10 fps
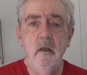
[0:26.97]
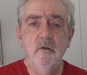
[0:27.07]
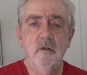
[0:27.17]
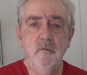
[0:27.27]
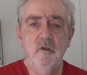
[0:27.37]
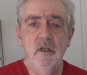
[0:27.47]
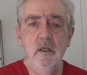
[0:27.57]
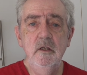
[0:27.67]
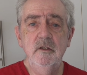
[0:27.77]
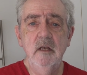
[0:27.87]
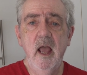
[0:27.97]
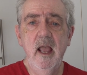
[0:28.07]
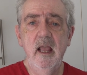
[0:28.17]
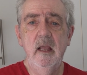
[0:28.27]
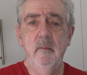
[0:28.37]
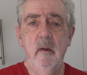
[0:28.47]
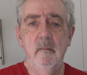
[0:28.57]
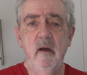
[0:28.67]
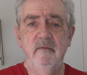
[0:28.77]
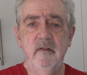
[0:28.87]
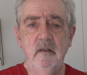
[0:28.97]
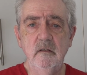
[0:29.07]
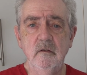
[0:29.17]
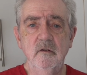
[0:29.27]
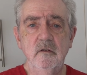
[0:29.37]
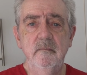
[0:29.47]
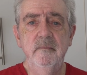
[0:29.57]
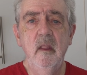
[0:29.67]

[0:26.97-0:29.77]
some cheese and ham muffins